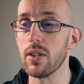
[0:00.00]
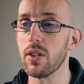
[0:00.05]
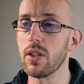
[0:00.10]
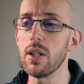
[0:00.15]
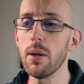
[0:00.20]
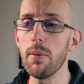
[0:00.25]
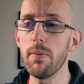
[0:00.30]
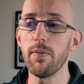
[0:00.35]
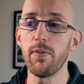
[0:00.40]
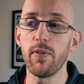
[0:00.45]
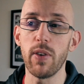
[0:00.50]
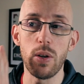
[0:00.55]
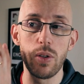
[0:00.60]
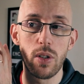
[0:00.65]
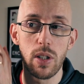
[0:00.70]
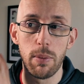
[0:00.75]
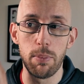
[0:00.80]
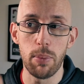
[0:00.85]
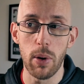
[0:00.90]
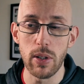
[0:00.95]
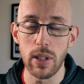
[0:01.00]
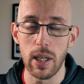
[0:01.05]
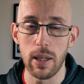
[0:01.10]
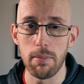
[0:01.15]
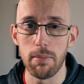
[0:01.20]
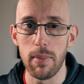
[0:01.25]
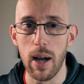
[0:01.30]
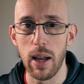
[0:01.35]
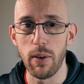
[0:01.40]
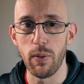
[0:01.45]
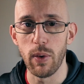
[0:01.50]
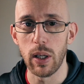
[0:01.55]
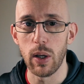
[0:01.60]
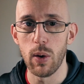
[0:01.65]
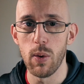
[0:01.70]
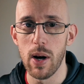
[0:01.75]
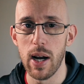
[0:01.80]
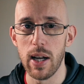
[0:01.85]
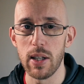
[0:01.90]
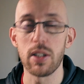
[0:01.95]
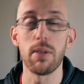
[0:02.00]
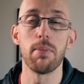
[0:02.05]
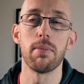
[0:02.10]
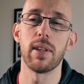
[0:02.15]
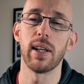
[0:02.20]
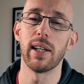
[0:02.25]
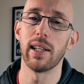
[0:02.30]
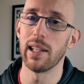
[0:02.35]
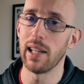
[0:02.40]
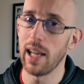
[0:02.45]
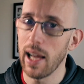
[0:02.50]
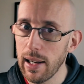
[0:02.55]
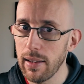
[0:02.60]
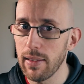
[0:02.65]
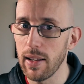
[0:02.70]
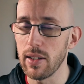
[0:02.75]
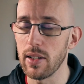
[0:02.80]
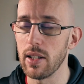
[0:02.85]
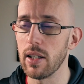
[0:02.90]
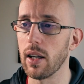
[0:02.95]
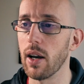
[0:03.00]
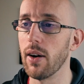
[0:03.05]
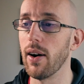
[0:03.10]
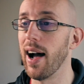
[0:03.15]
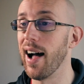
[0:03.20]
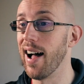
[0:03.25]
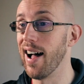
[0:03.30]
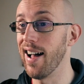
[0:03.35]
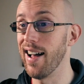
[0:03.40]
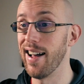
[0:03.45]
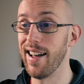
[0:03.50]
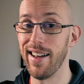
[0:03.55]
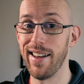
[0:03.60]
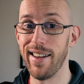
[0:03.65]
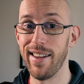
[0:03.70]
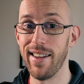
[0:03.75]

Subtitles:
and some future project might require something like this and you go, aha,